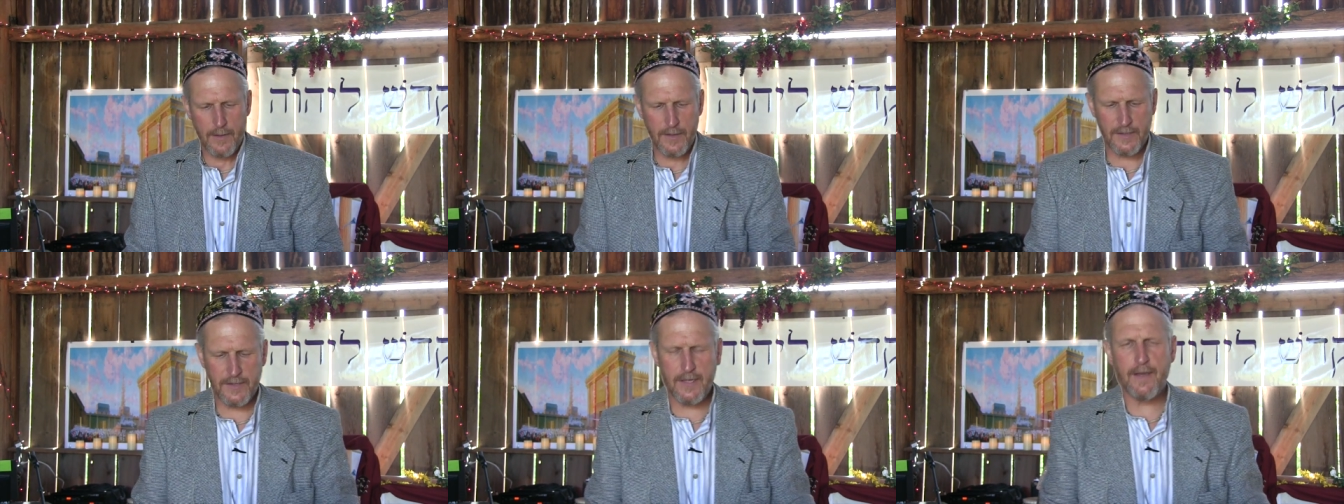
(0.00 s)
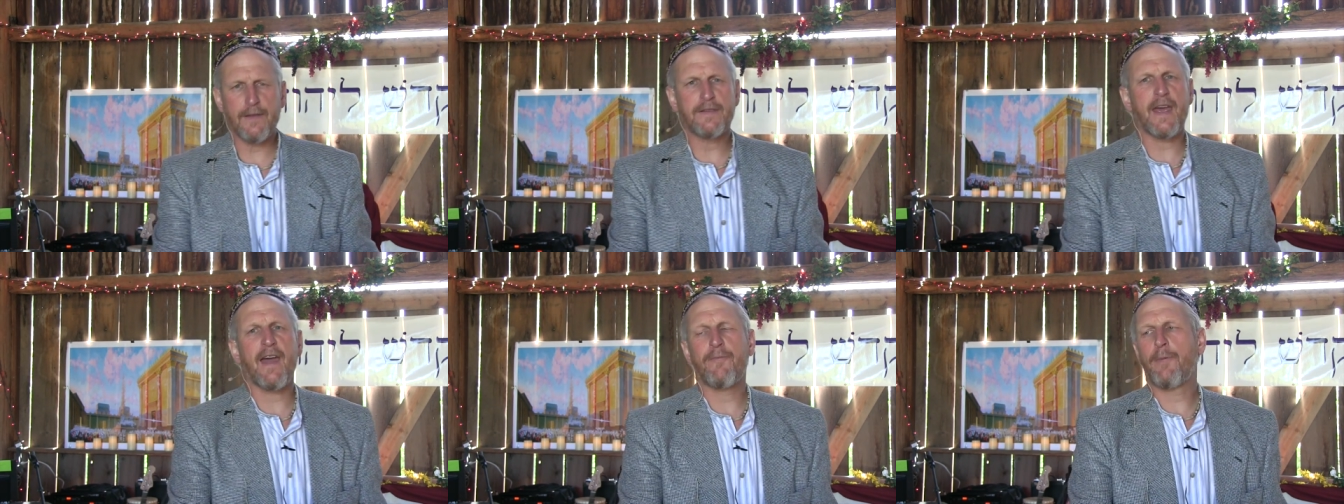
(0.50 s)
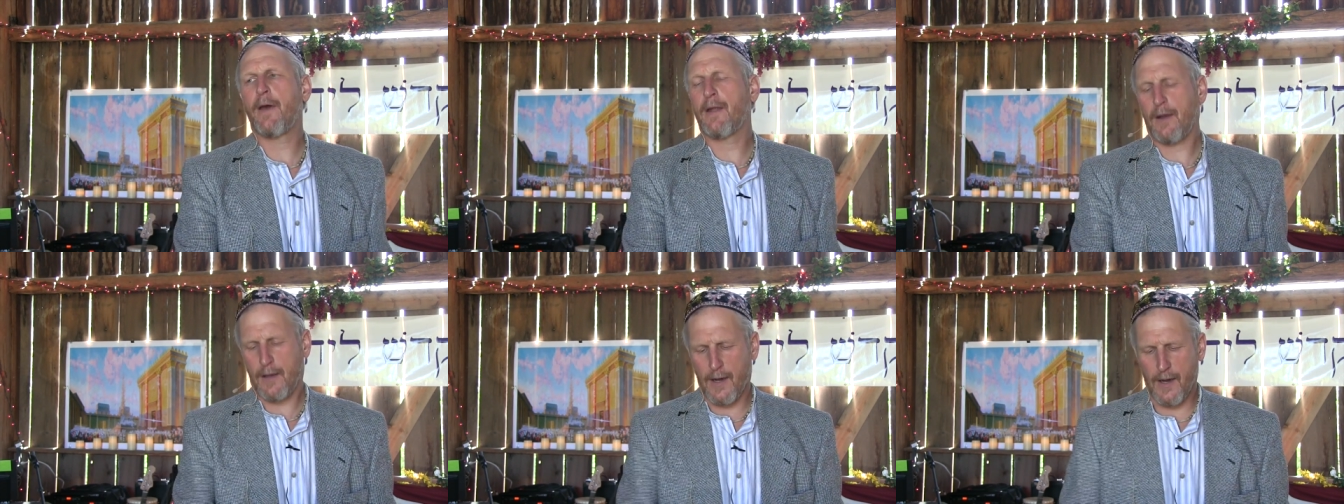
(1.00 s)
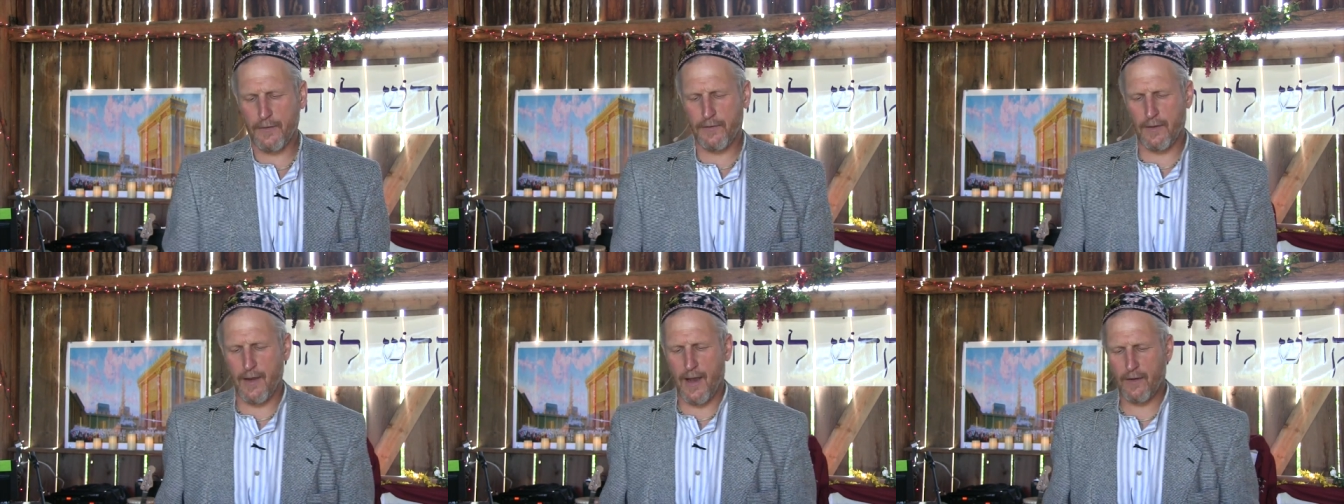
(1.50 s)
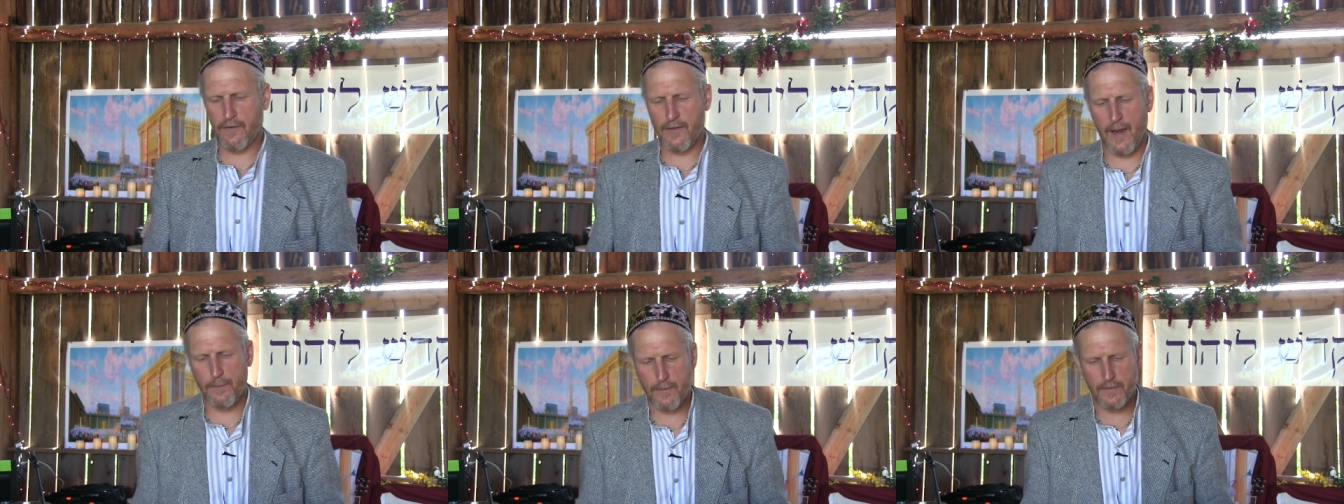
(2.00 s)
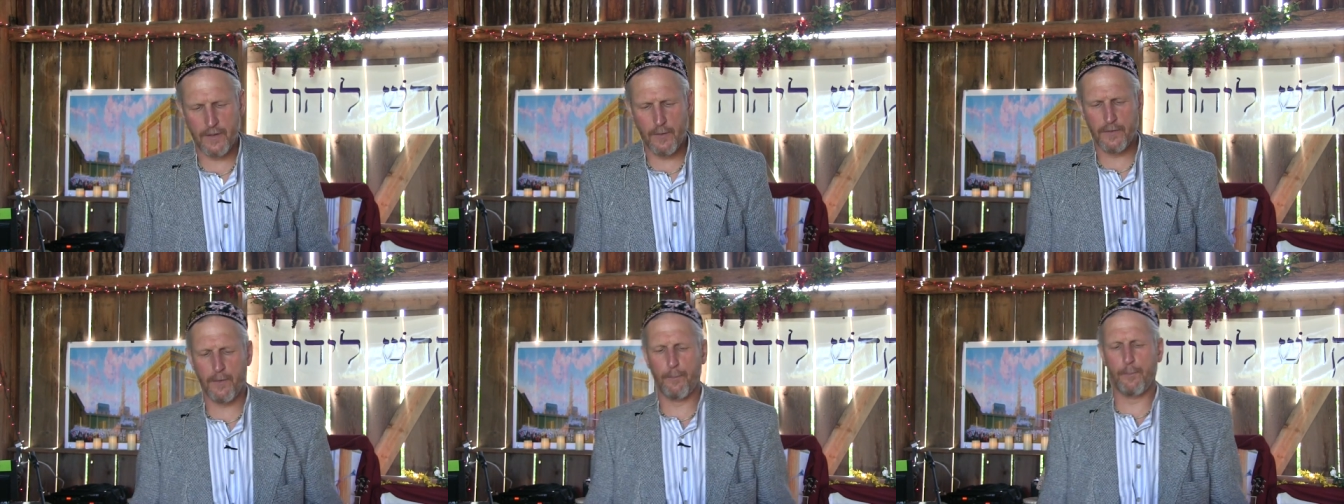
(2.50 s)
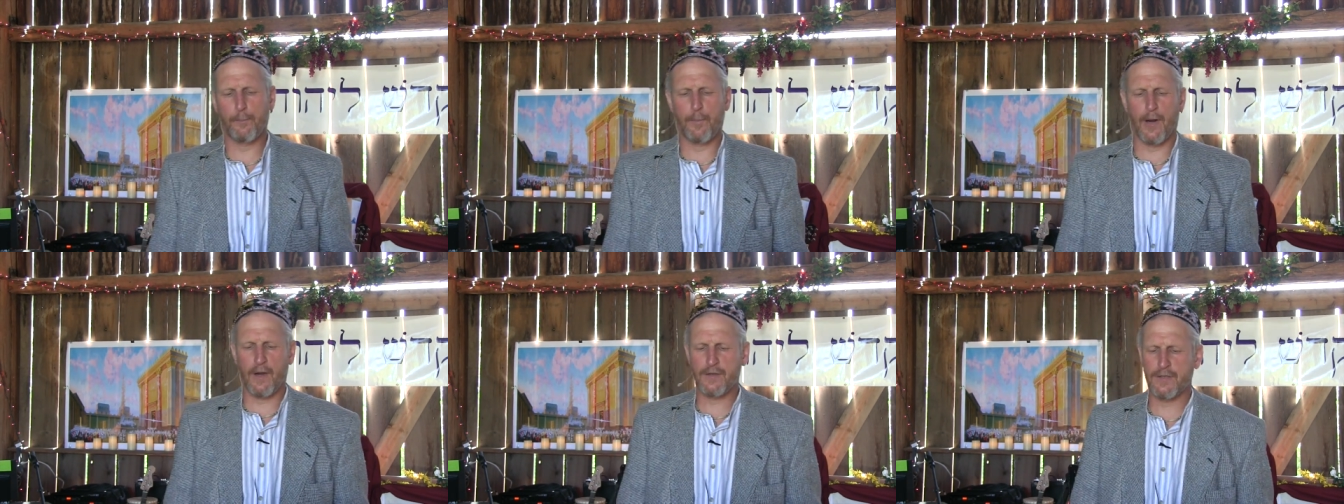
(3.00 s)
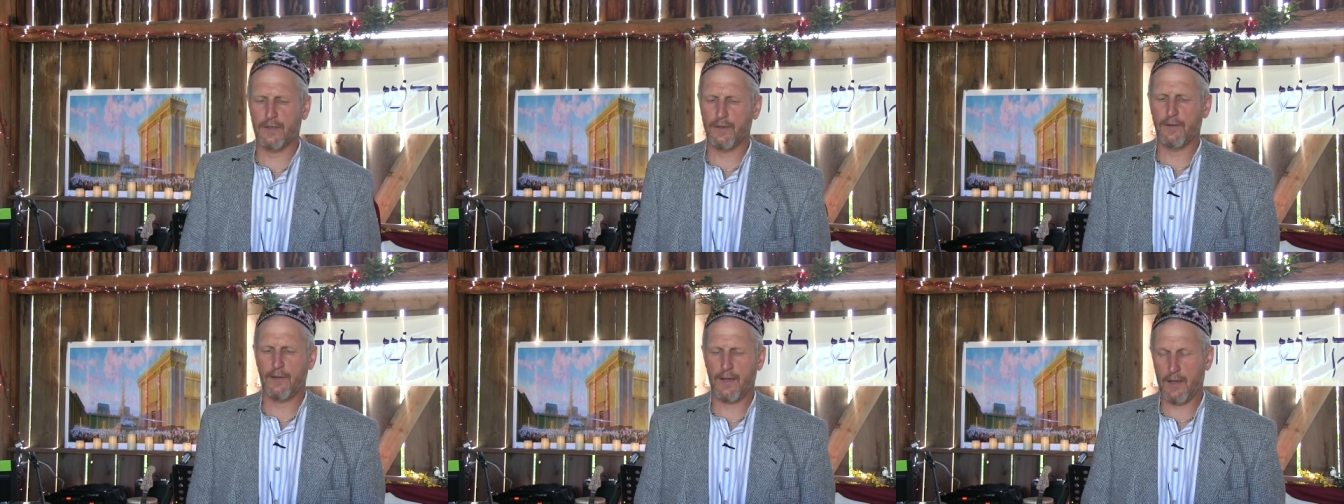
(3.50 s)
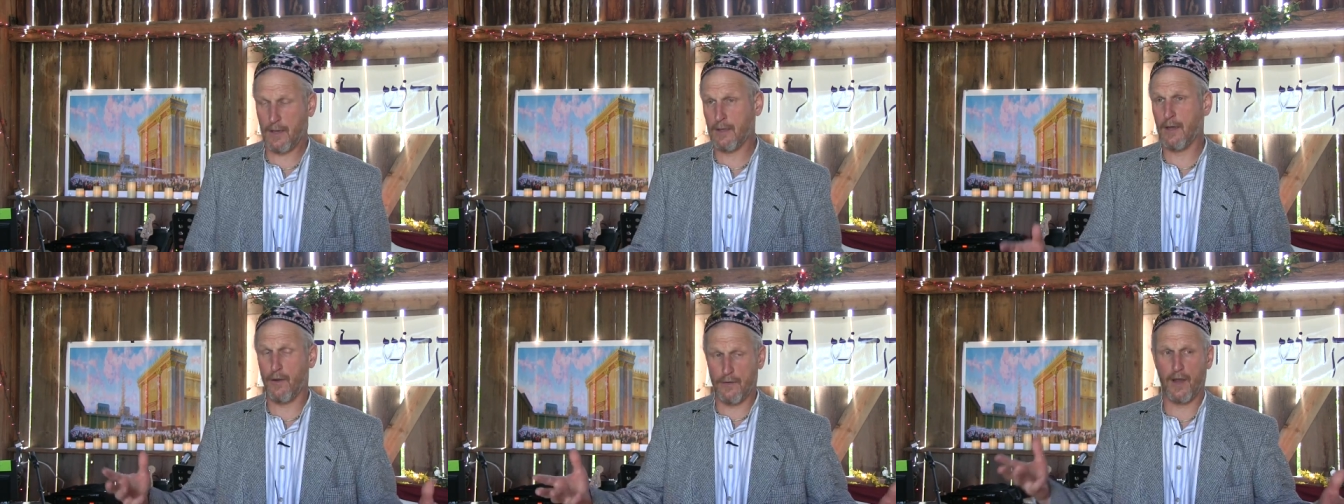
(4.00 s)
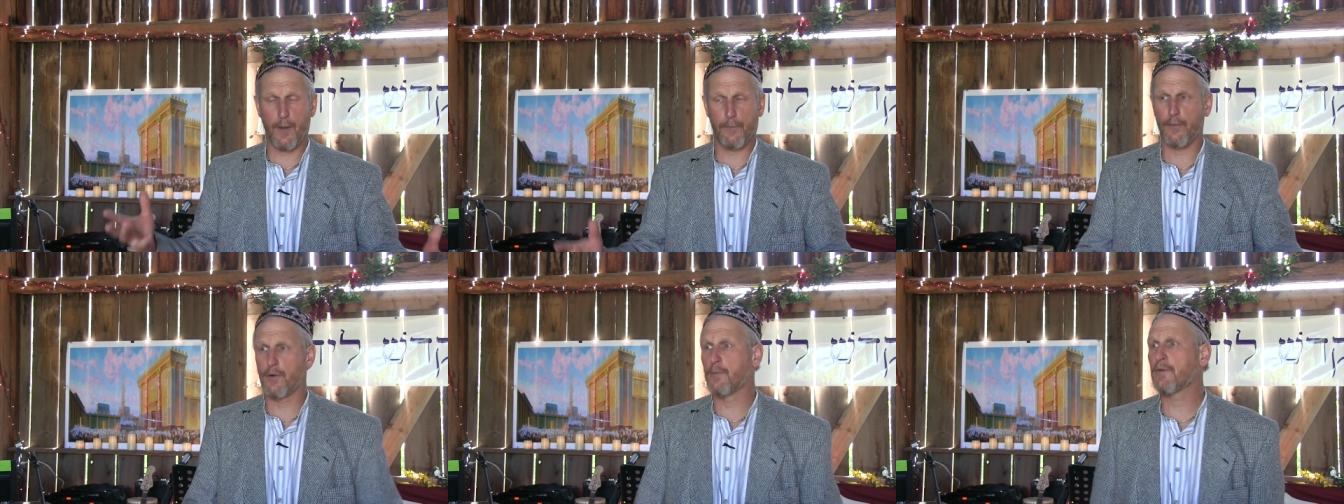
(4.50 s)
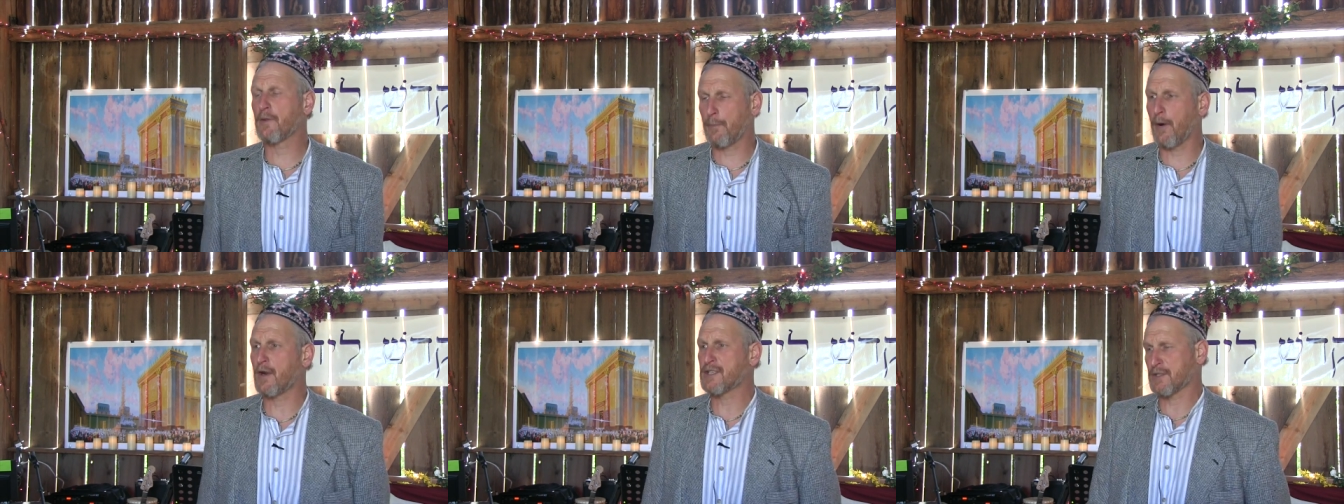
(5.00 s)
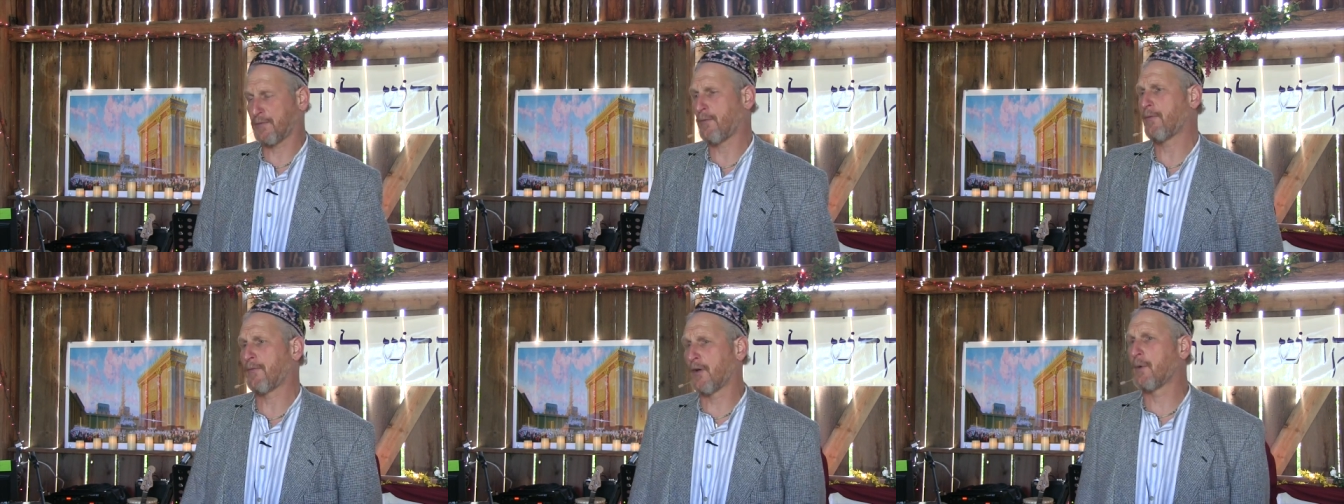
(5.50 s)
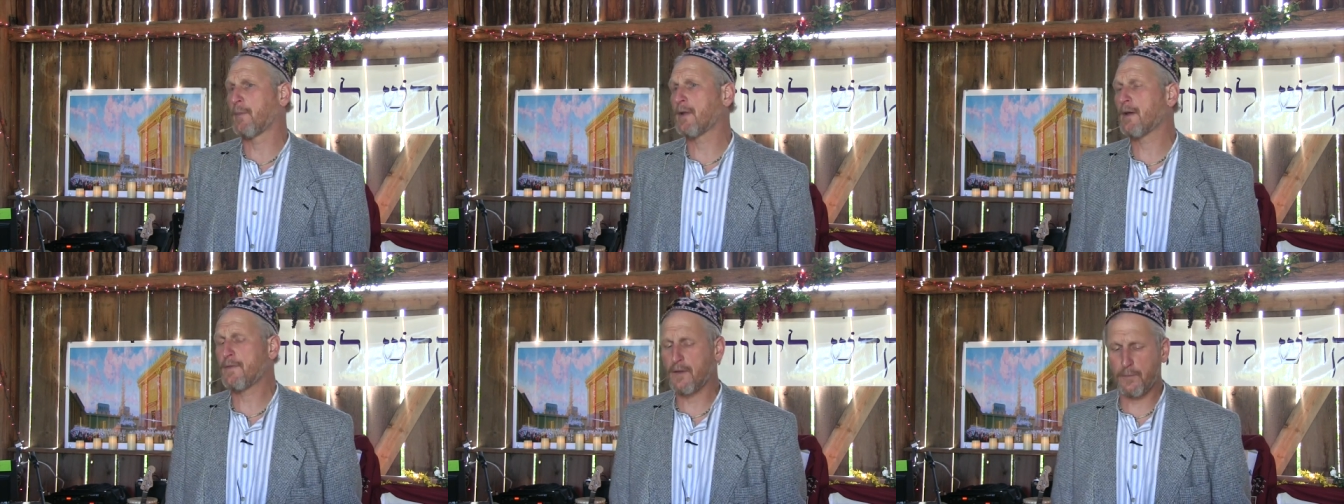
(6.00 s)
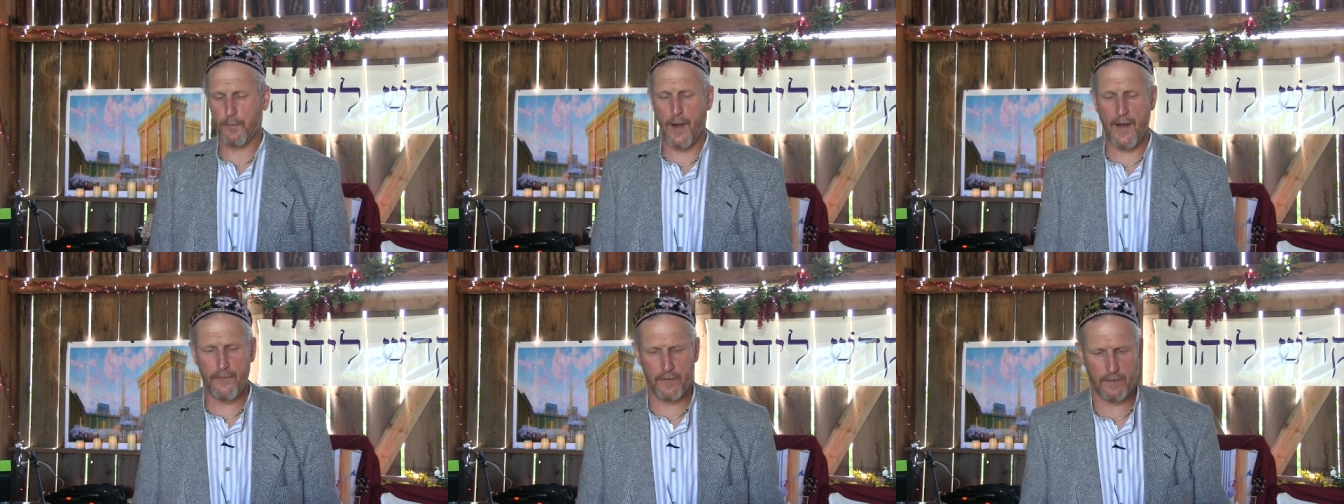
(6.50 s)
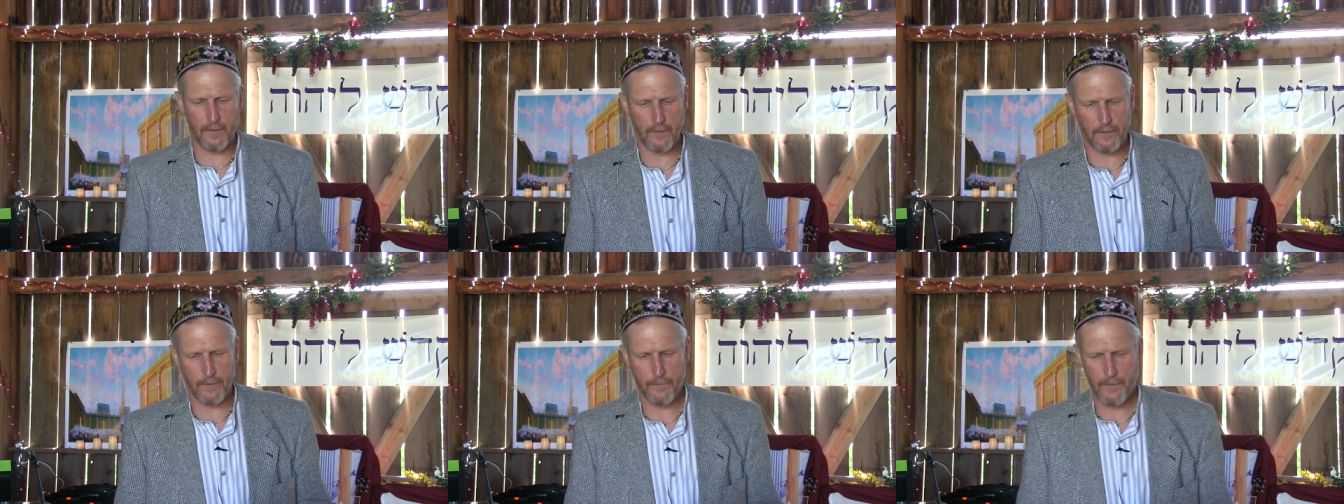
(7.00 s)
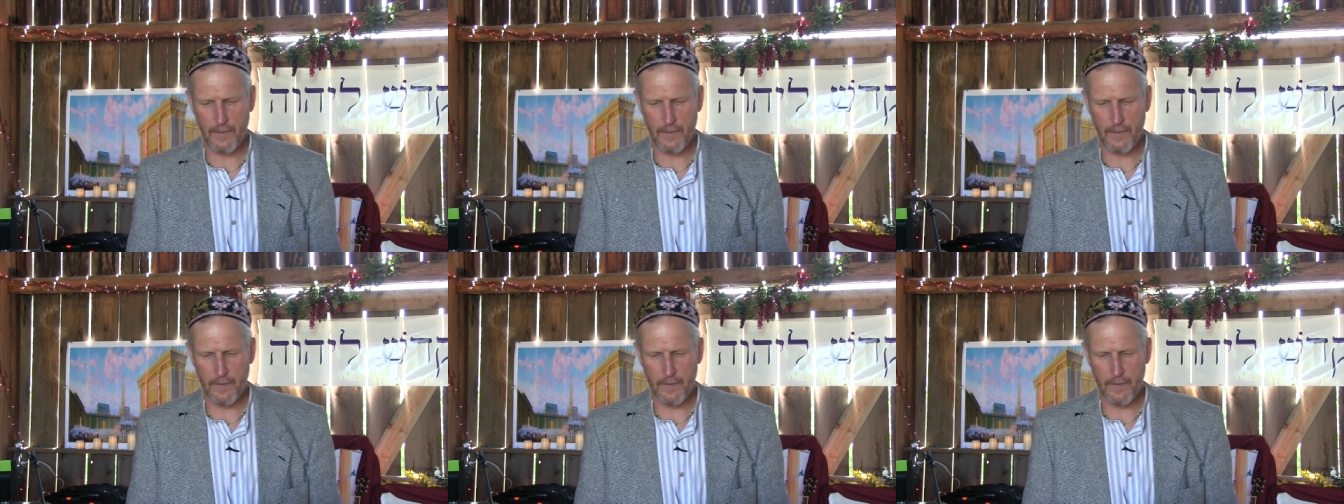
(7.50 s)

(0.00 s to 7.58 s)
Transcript: You see, the day of Pentecost in Acts chapter 2 was a partial, in there in the upper room, was a partial fulfillment of these prophecies.